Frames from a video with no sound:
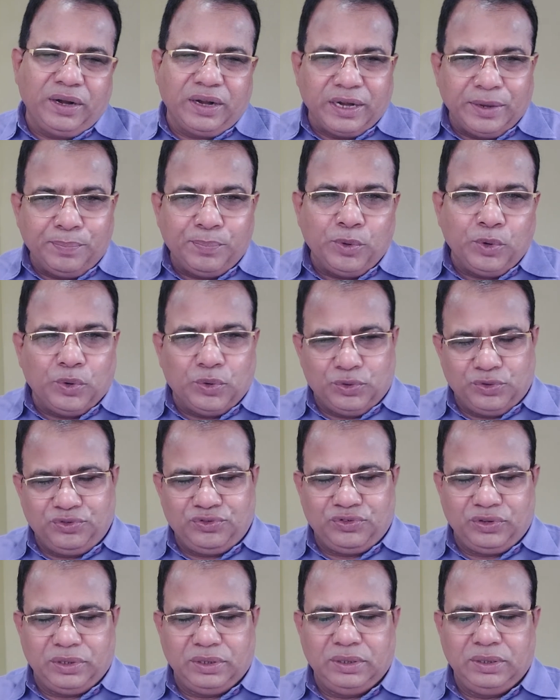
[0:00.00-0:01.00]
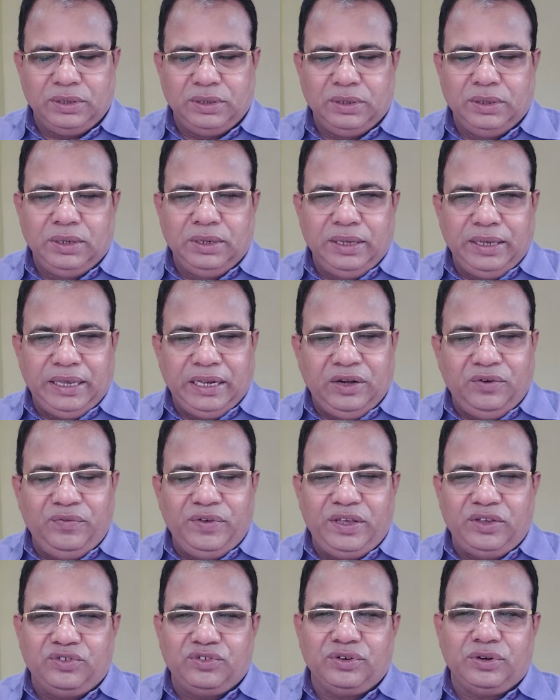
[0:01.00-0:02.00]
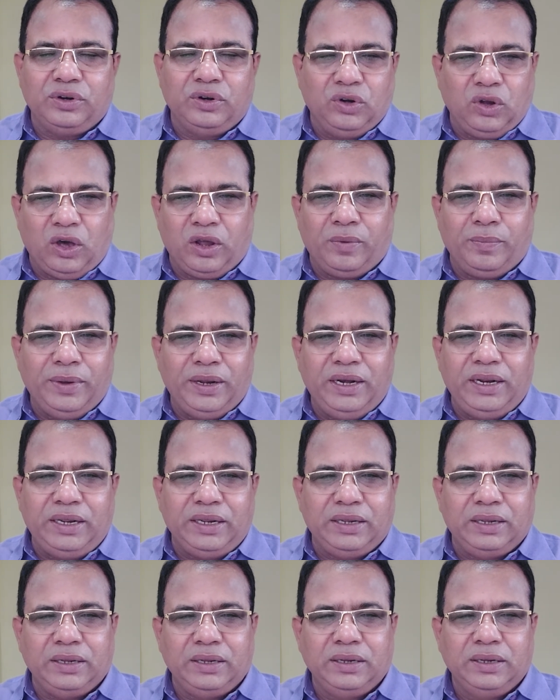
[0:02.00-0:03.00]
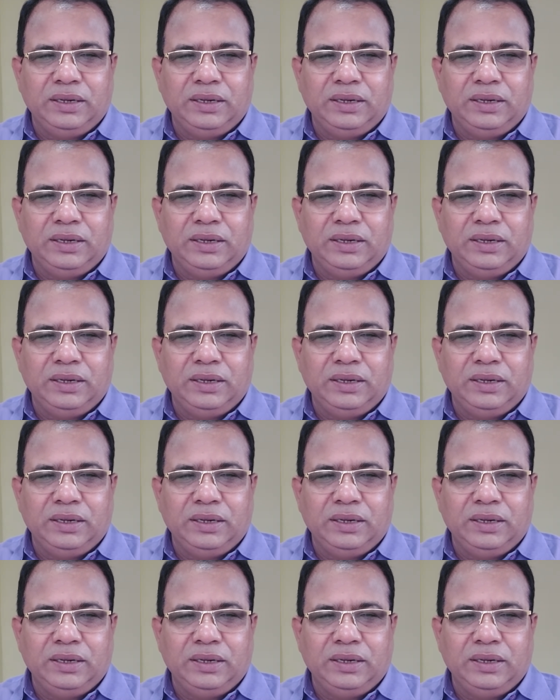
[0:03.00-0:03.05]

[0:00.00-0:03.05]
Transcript: reports in which normally